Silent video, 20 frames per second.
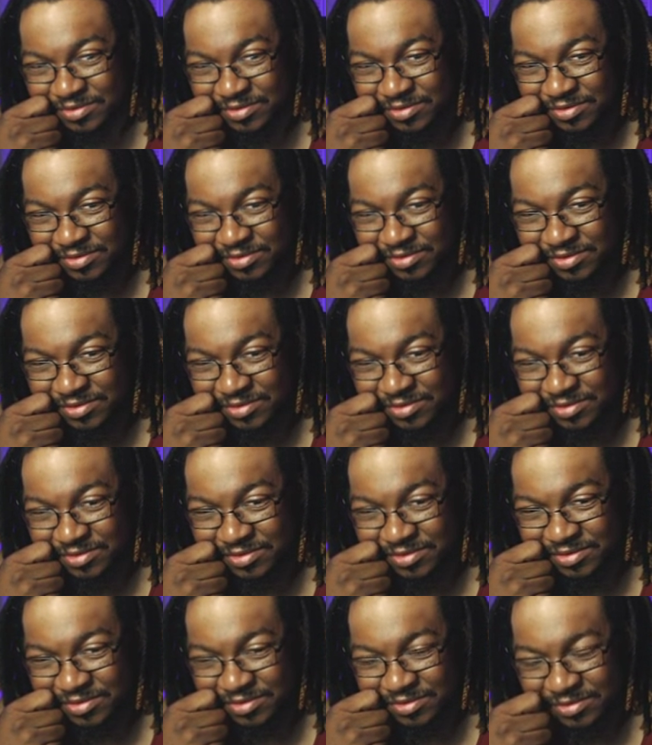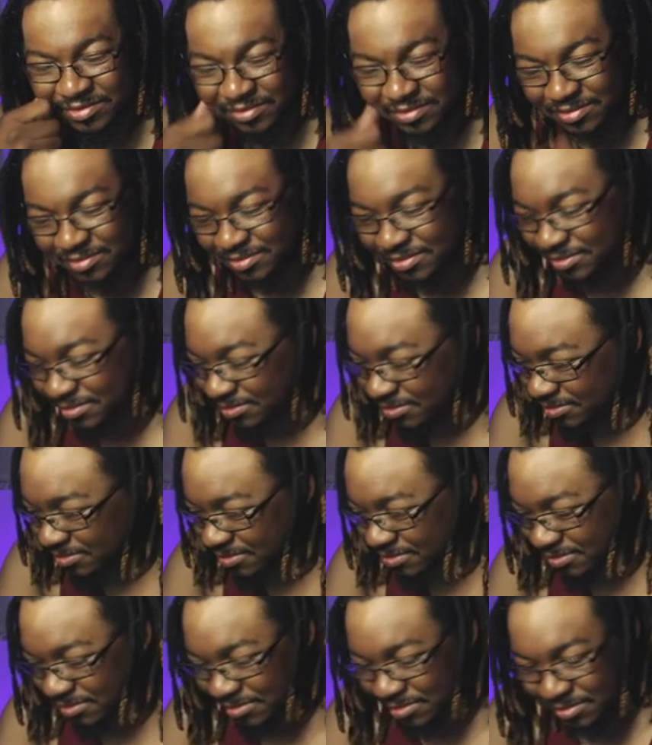
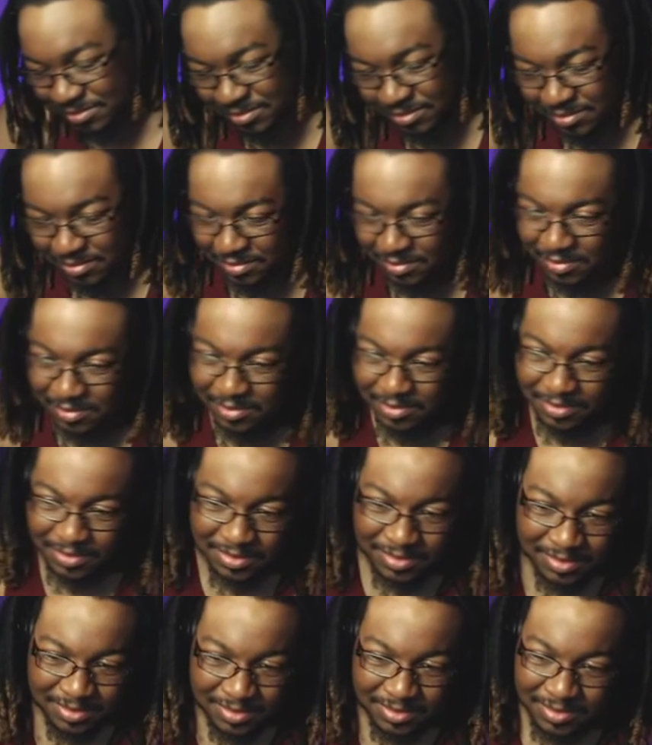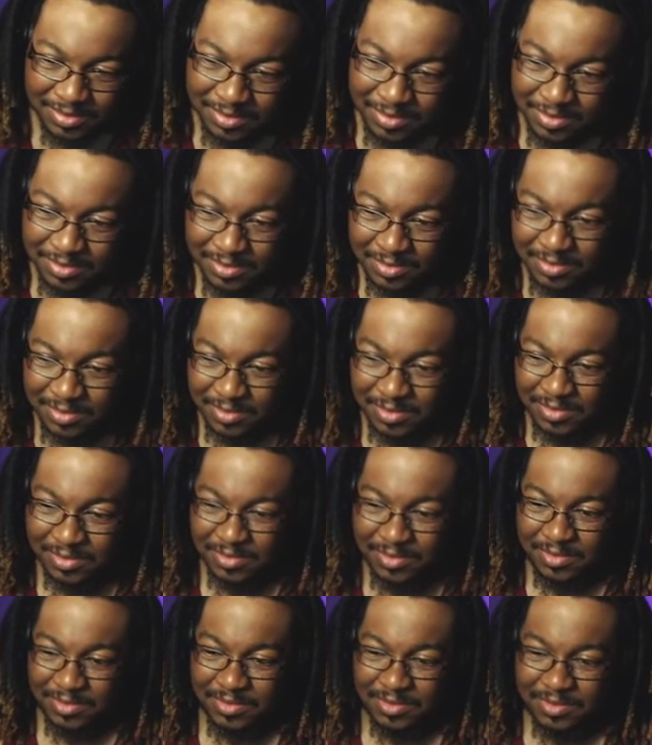
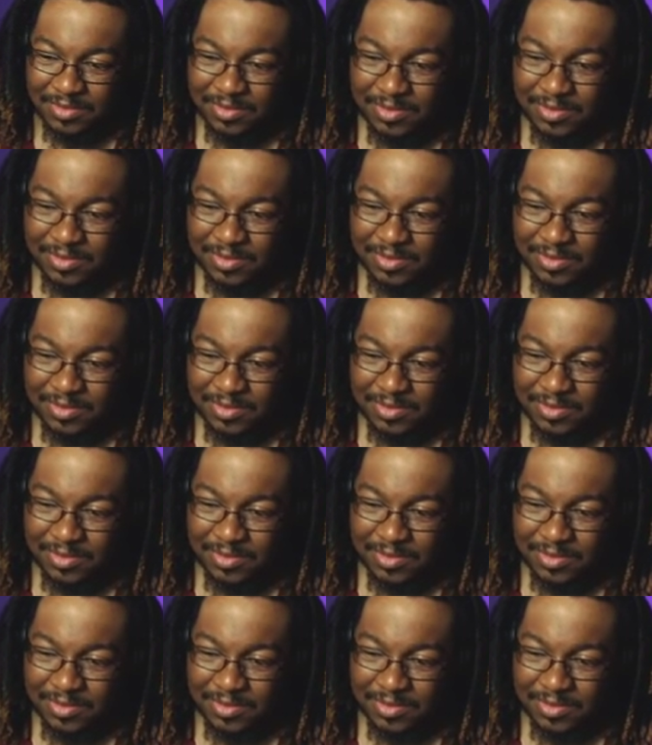No words are spoken by the person on screen.